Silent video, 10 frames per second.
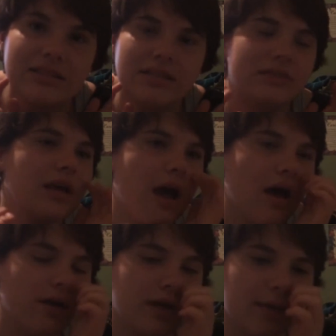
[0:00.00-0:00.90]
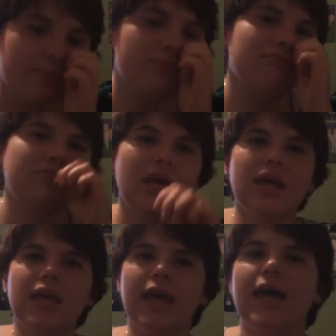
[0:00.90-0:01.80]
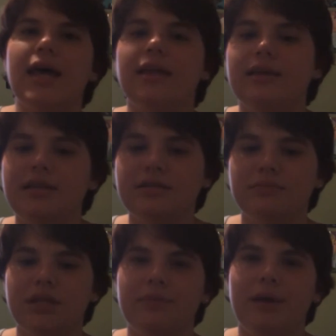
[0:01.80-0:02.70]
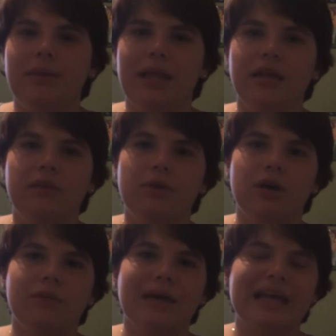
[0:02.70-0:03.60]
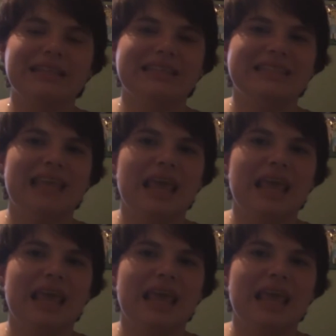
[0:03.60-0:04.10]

Jeez. Okay, but yeah, there's me about my little bottom boxes.